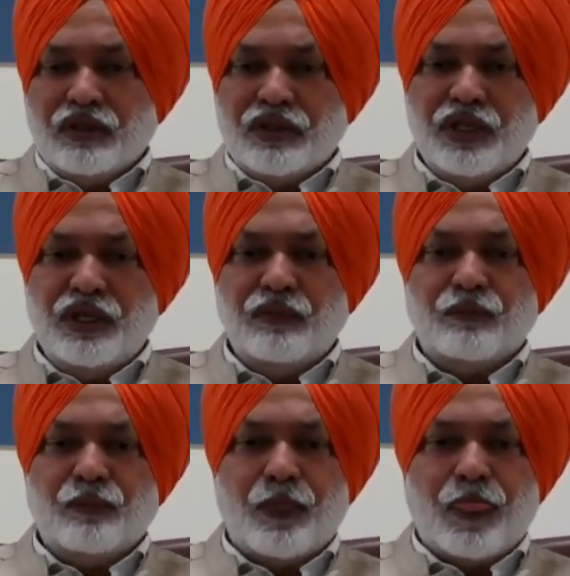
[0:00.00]
the
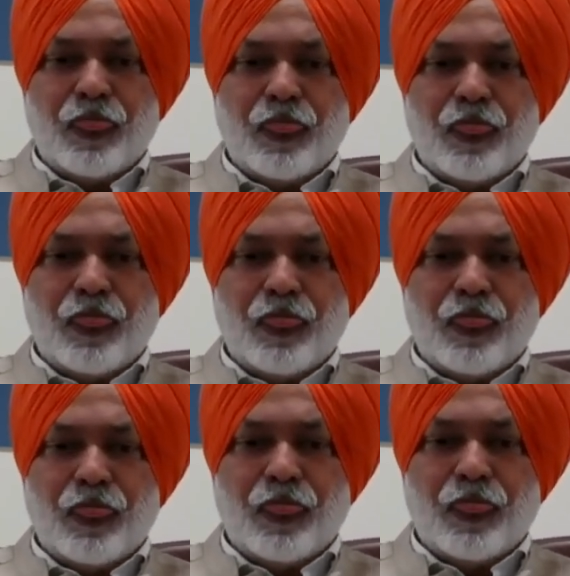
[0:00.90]

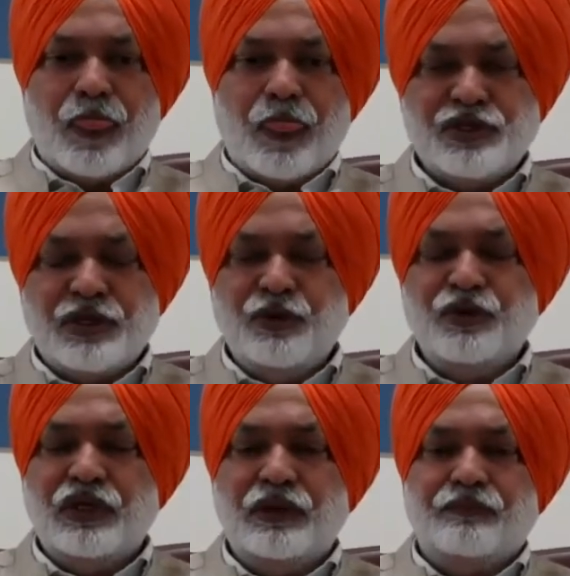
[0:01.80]
claims
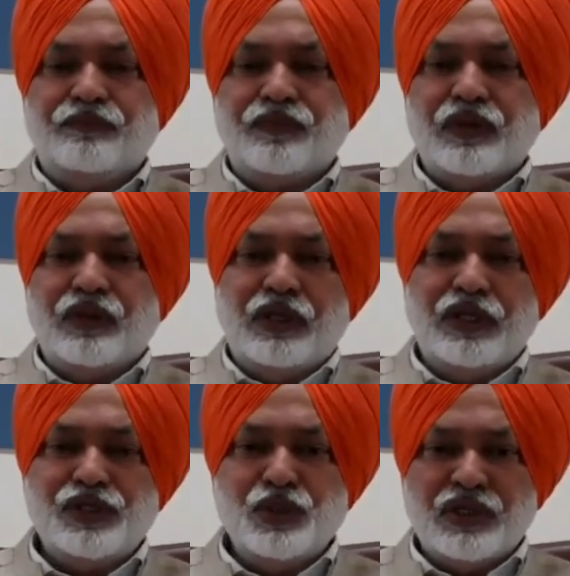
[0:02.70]
tribunal
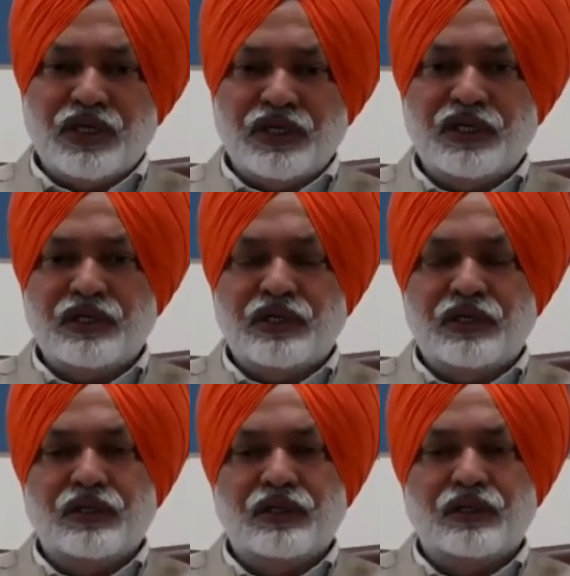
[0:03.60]
is to conduct
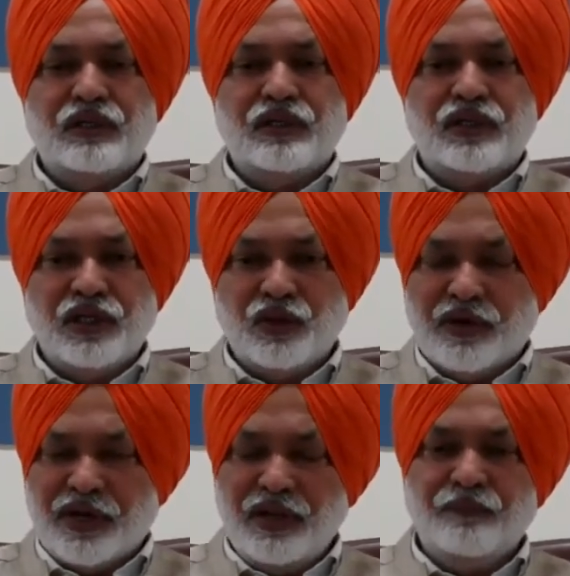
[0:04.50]

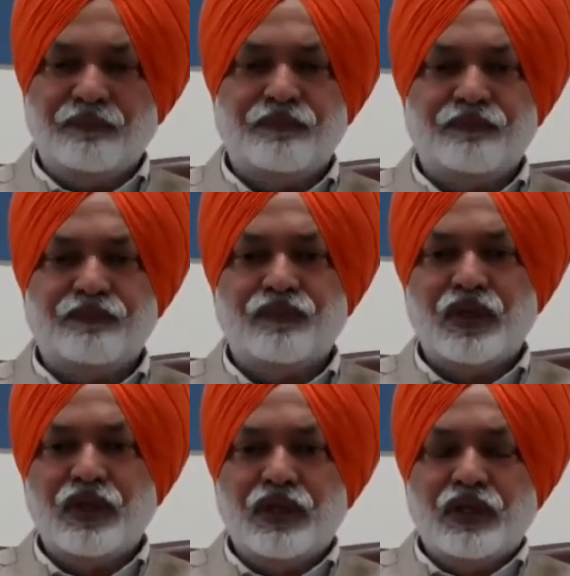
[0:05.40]
inquiry
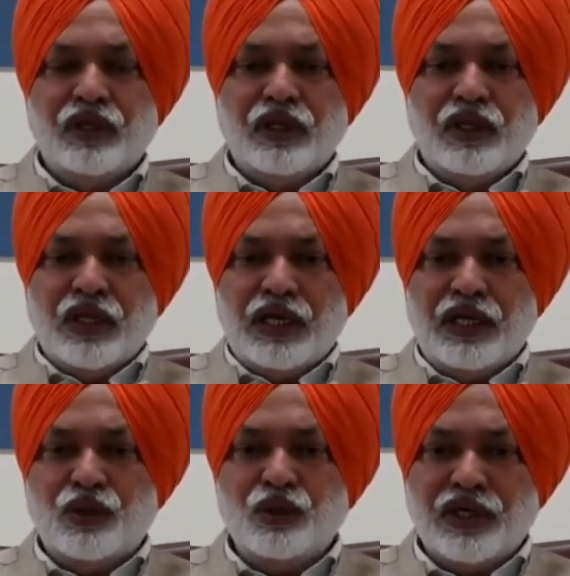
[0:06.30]

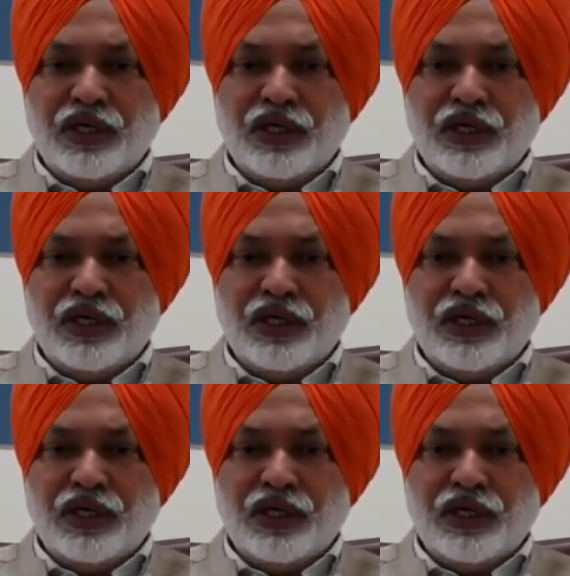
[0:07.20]
and to